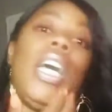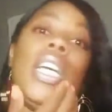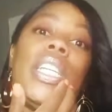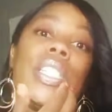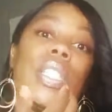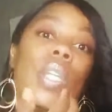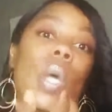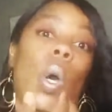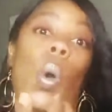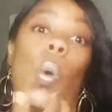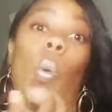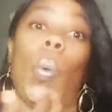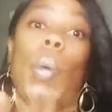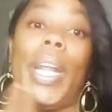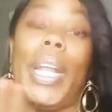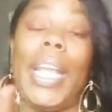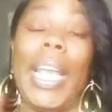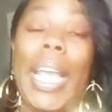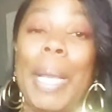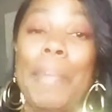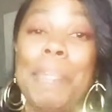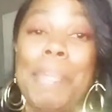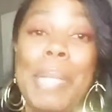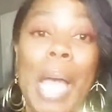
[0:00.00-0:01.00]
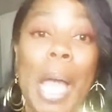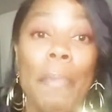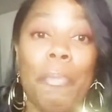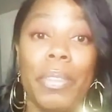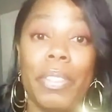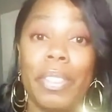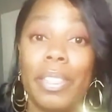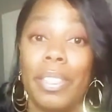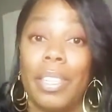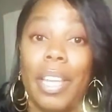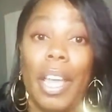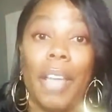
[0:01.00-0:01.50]
So when it came time for
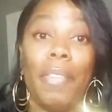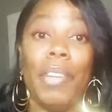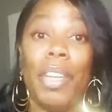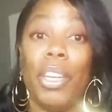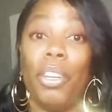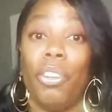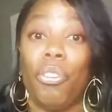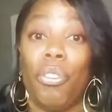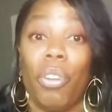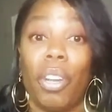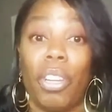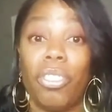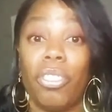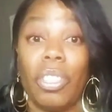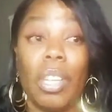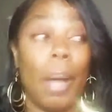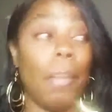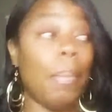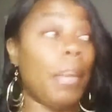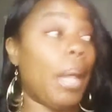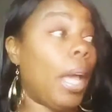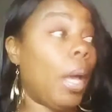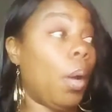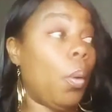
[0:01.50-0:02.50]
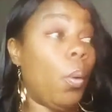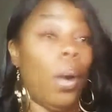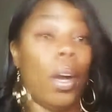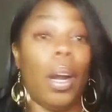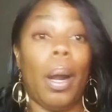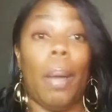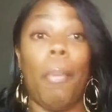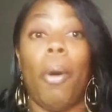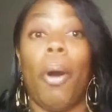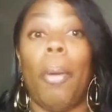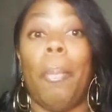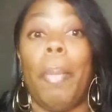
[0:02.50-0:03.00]
the safety instructions, I'm like, what?
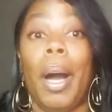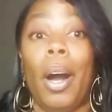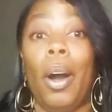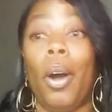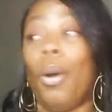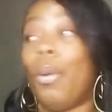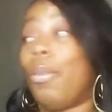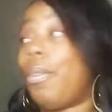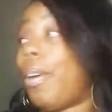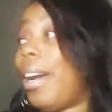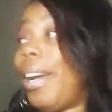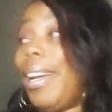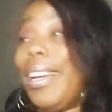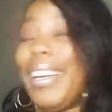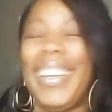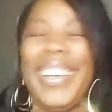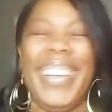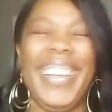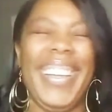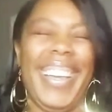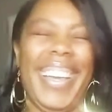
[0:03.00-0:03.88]
I'm on my own, right?